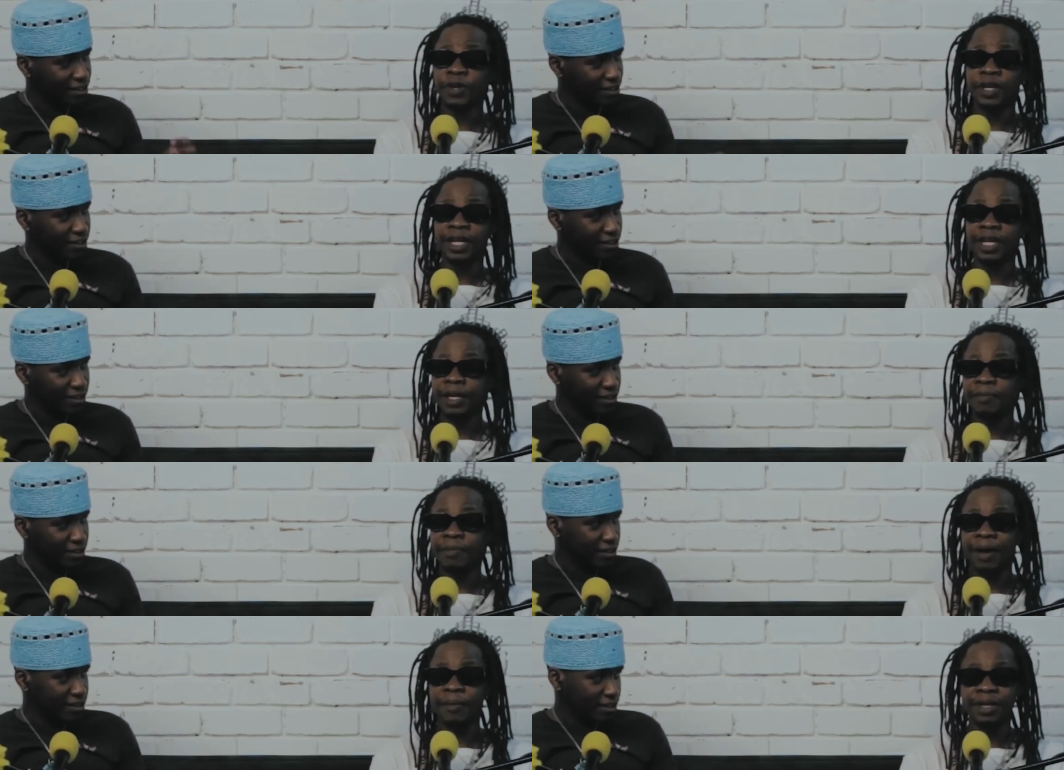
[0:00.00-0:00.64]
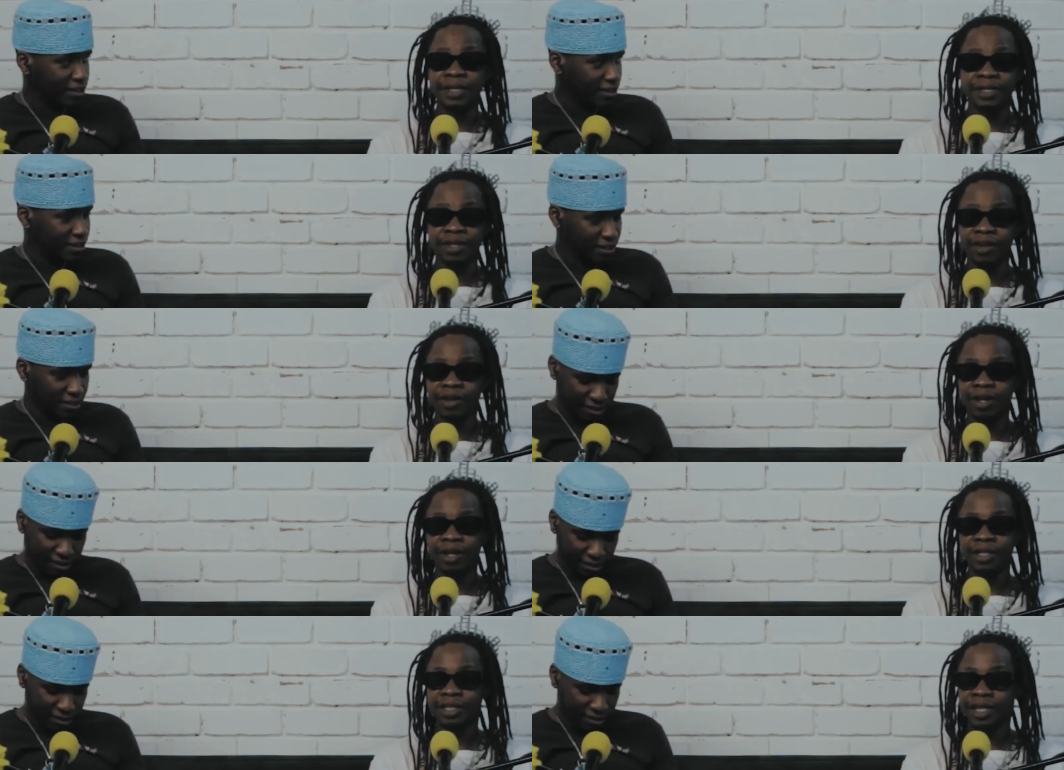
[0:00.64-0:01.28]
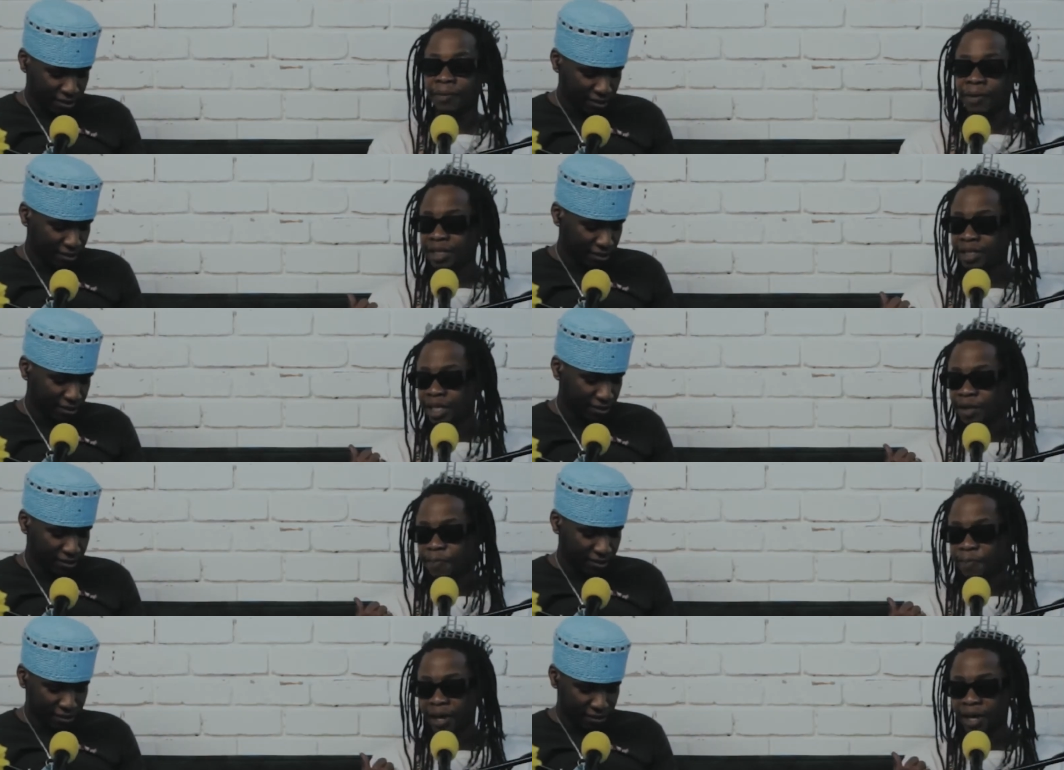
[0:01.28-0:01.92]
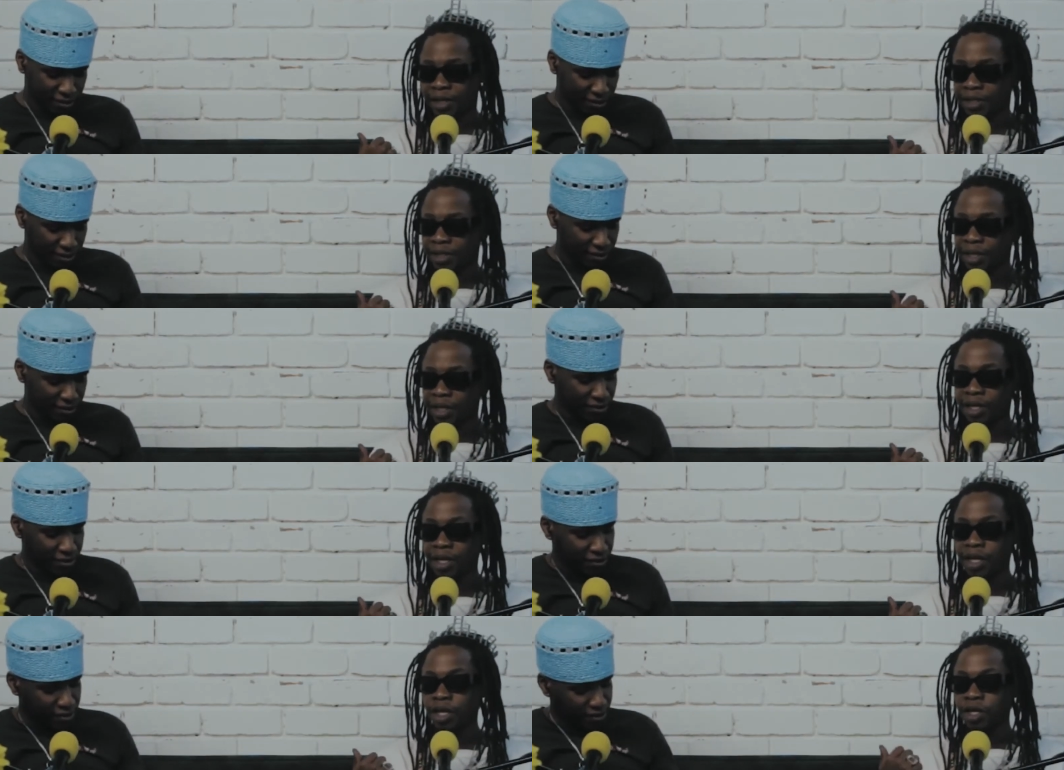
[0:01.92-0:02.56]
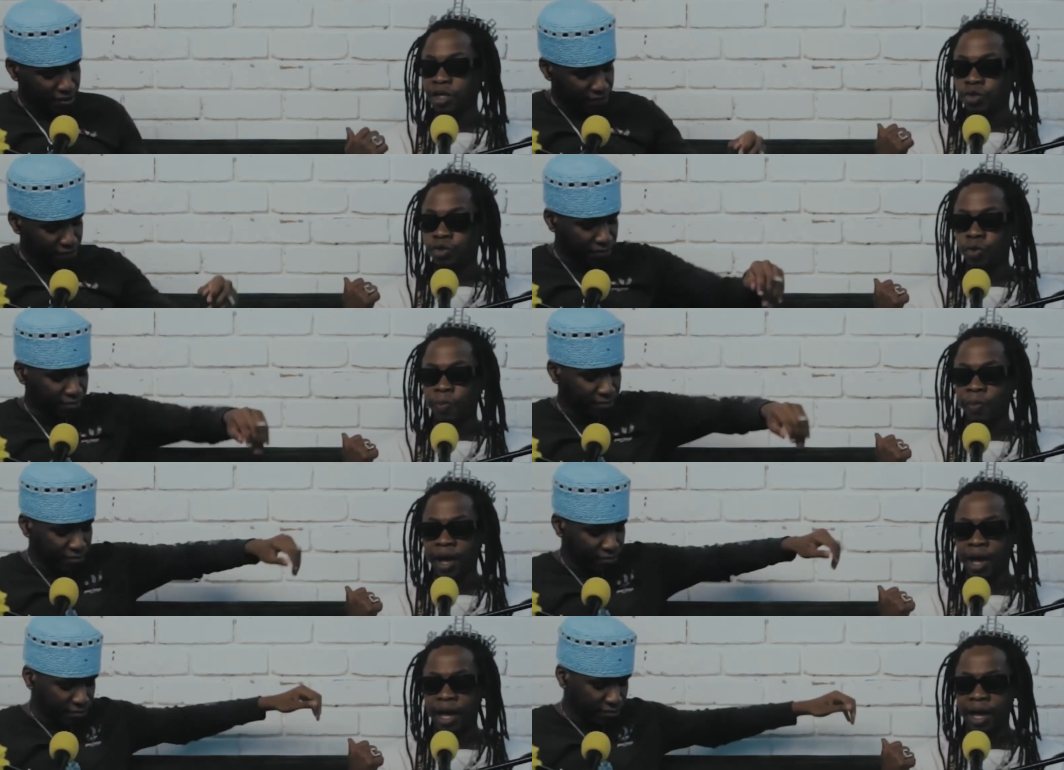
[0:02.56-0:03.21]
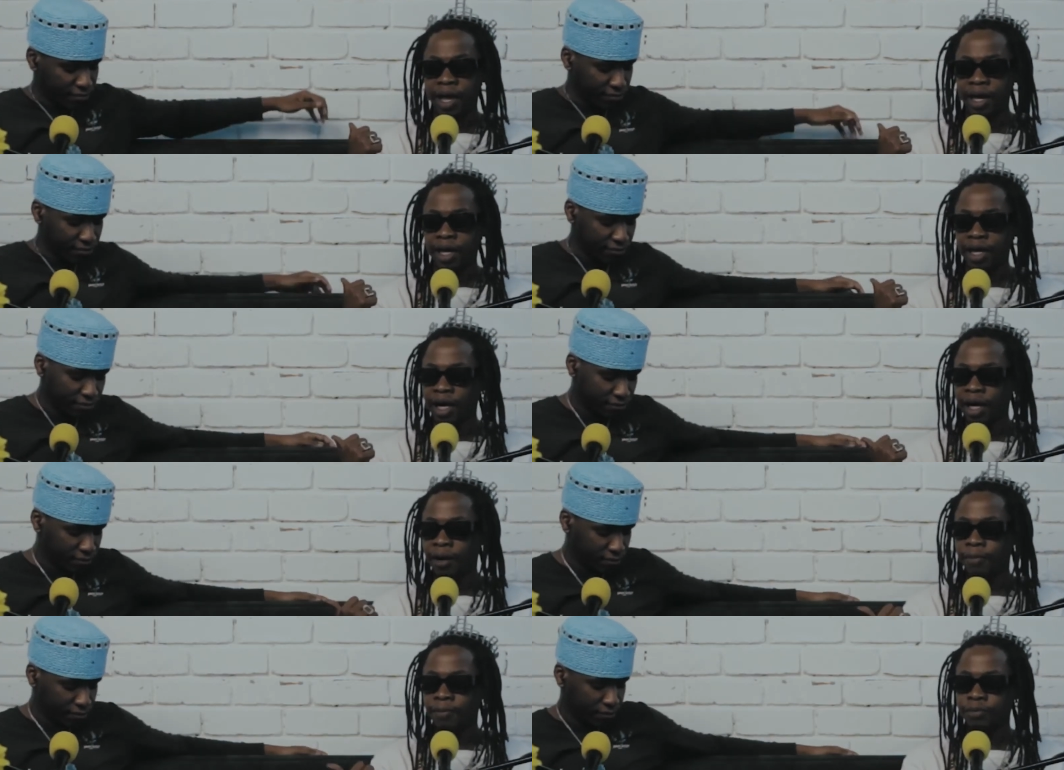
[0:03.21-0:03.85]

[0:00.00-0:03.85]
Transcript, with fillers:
Speaker 1: specifically my material ke berekisa pegs to mm. make